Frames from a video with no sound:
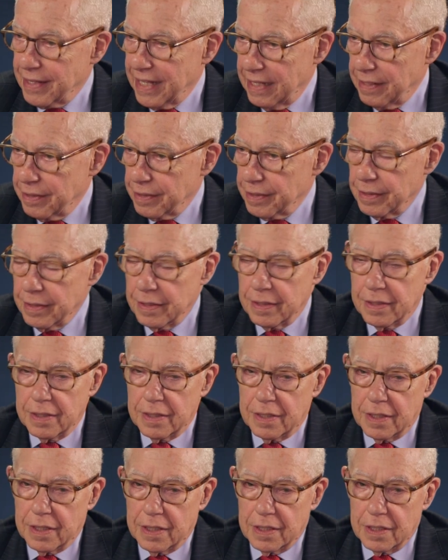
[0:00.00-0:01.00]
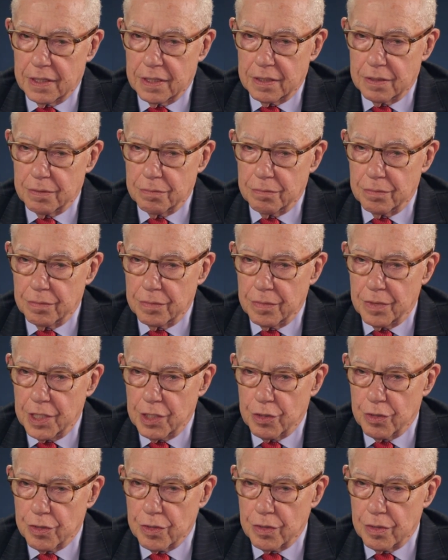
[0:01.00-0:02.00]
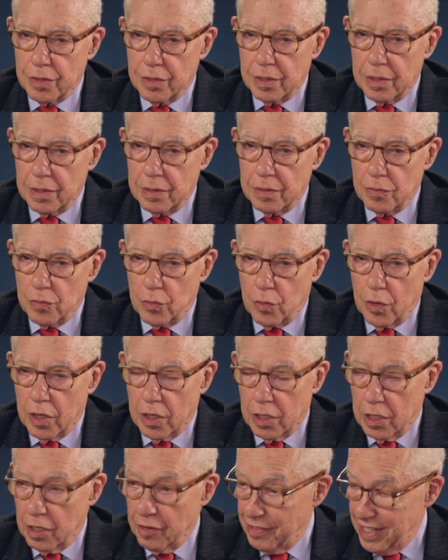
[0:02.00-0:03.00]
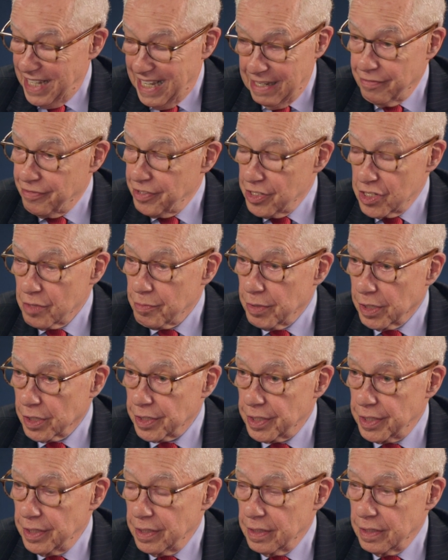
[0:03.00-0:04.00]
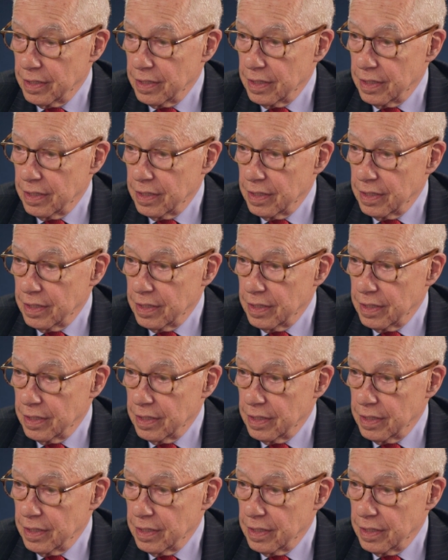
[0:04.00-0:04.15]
that, um, there of that visibility,